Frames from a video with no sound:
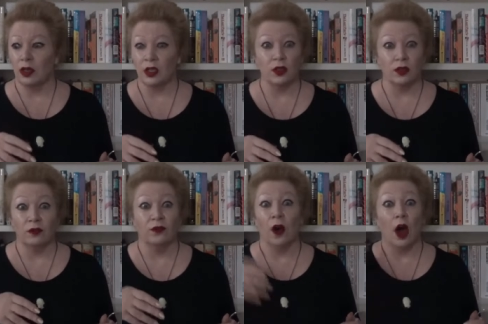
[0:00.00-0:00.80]
is sort of
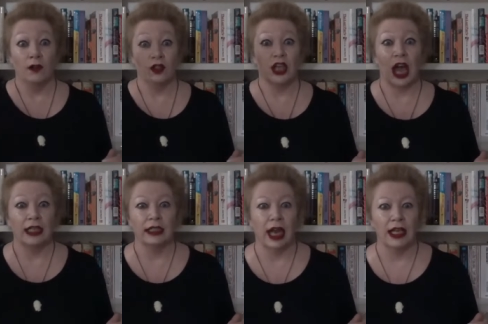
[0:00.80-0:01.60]
5
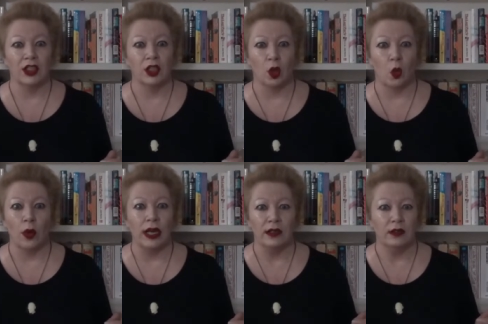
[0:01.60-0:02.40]
Chardonnays to the
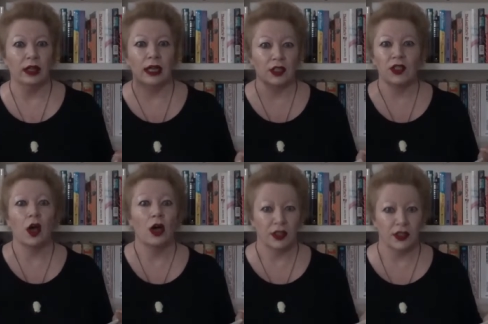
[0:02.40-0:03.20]
wind and they
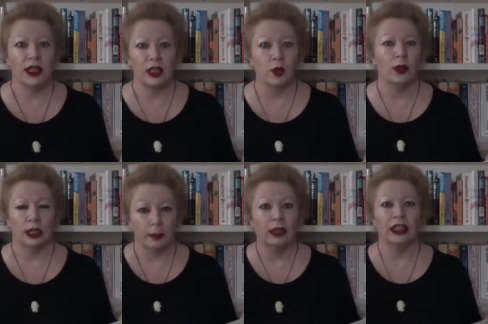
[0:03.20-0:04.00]
decide to send you an
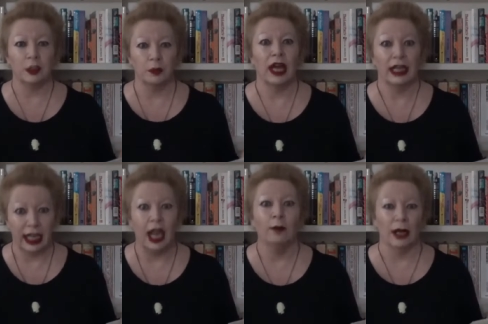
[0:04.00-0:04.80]
email explaining
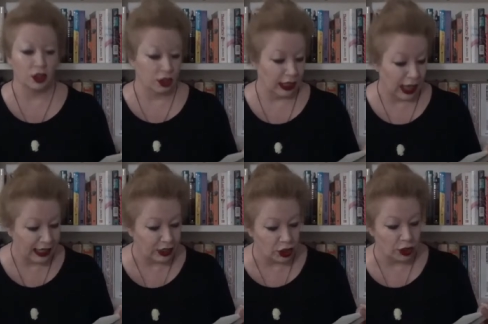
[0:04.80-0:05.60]
how much they
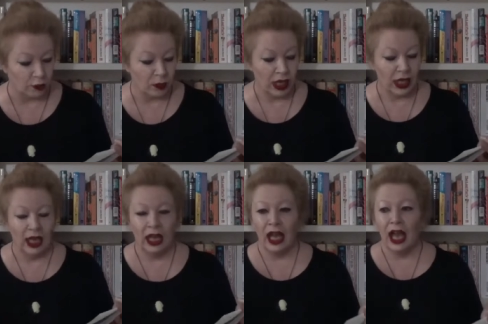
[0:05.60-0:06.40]
hate you?
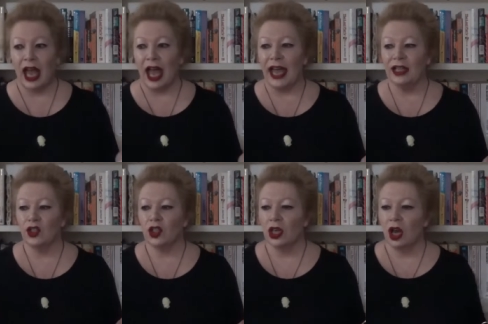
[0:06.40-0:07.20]

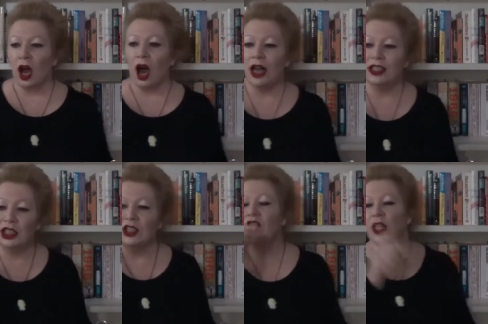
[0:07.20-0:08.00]
And I
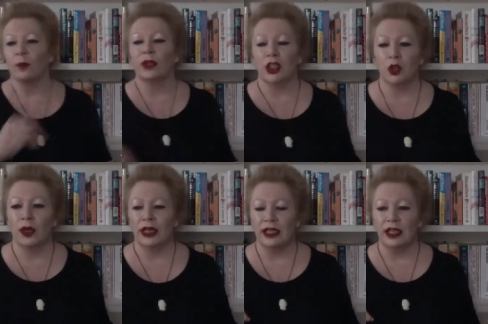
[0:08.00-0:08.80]
did something
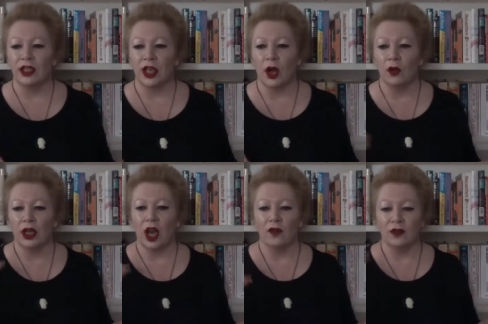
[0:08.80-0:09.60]
20 years ago
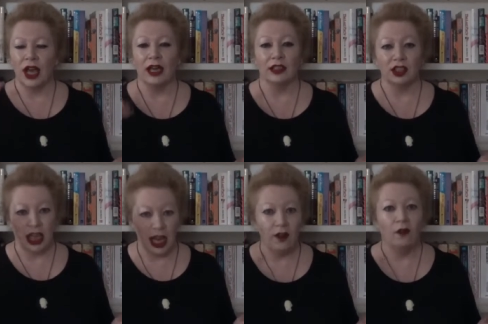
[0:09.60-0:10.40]
that I've done
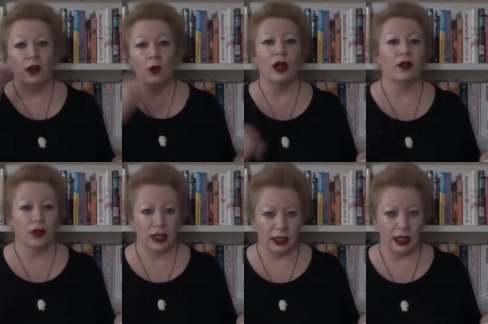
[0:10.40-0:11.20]
to every one of
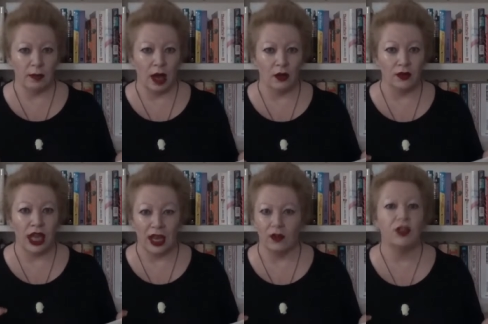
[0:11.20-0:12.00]
these emails
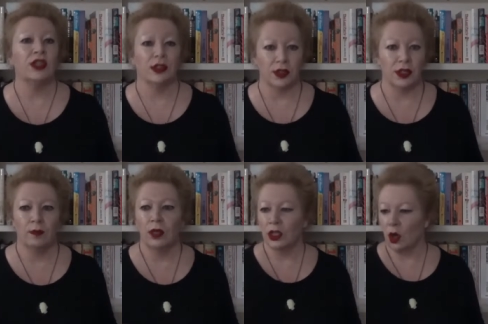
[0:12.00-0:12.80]
ever
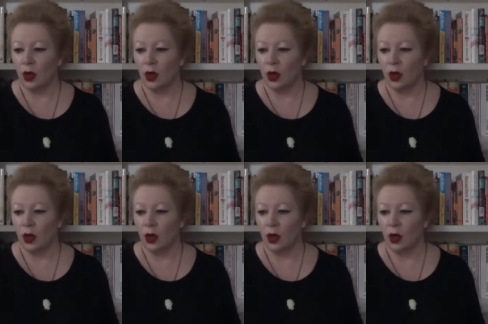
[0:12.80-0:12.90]
since. So